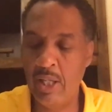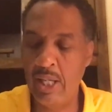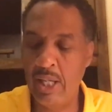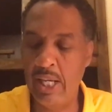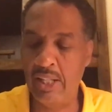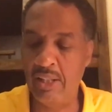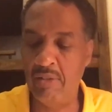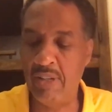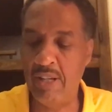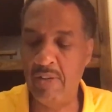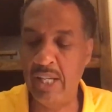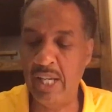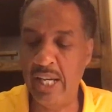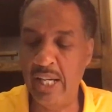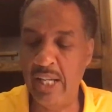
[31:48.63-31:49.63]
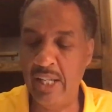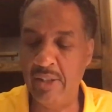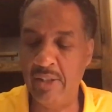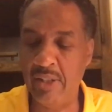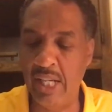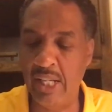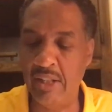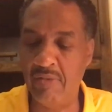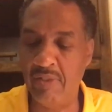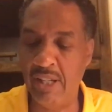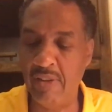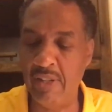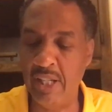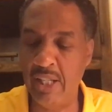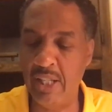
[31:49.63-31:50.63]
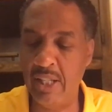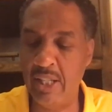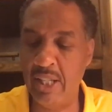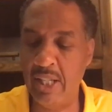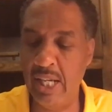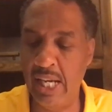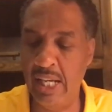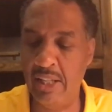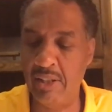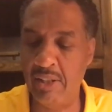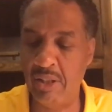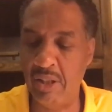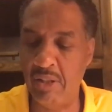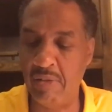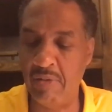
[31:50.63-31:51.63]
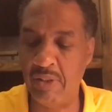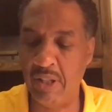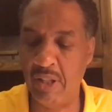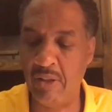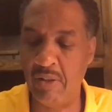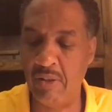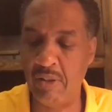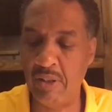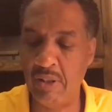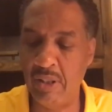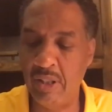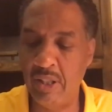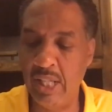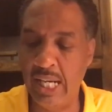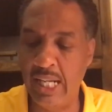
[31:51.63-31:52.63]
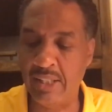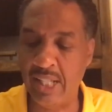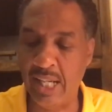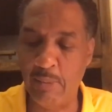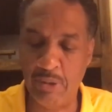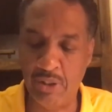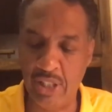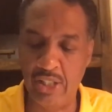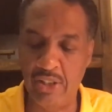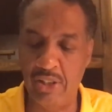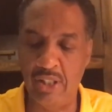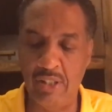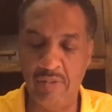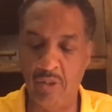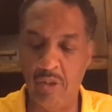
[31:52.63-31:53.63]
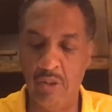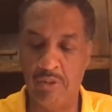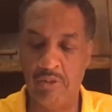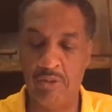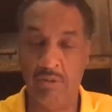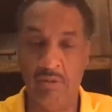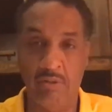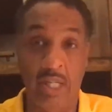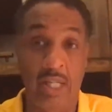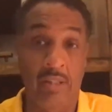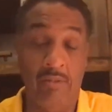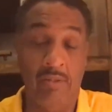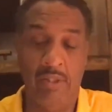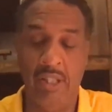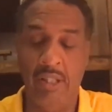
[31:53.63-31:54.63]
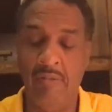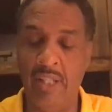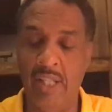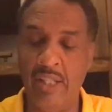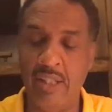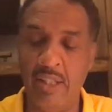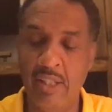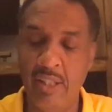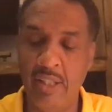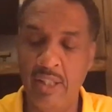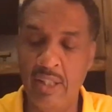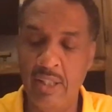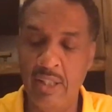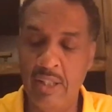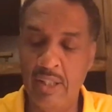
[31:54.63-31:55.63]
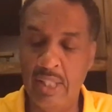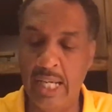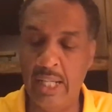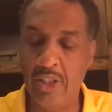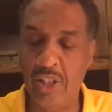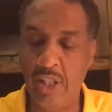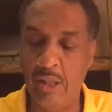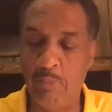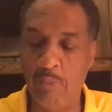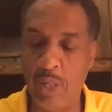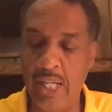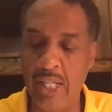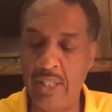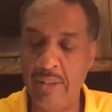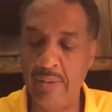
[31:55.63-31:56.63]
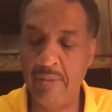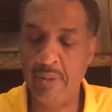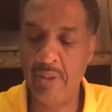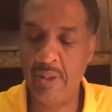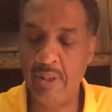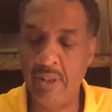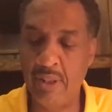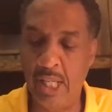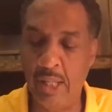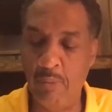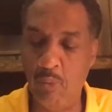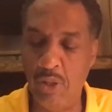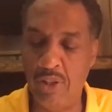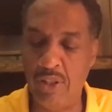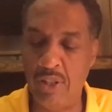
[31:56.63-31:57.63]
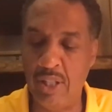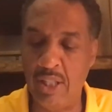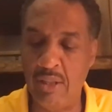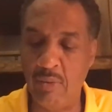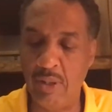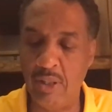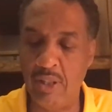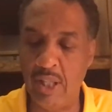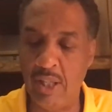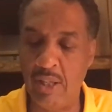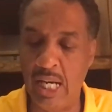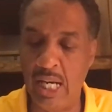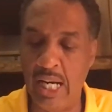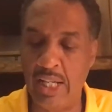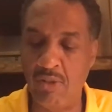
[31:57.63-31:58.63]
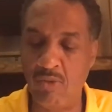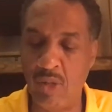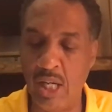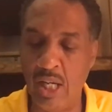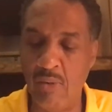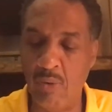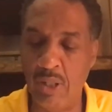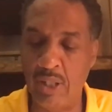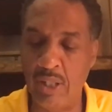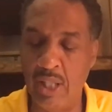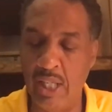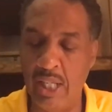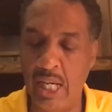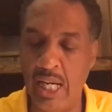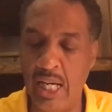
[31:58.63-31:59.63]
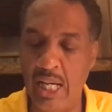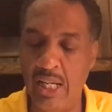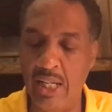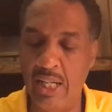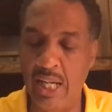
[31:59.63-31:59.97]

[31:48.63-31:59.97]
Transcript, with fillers: And the very ends, and the very ends of the earth as thy possession. Of course, Christ received that. Thou shalt break them with an with an iron rod, with an uh,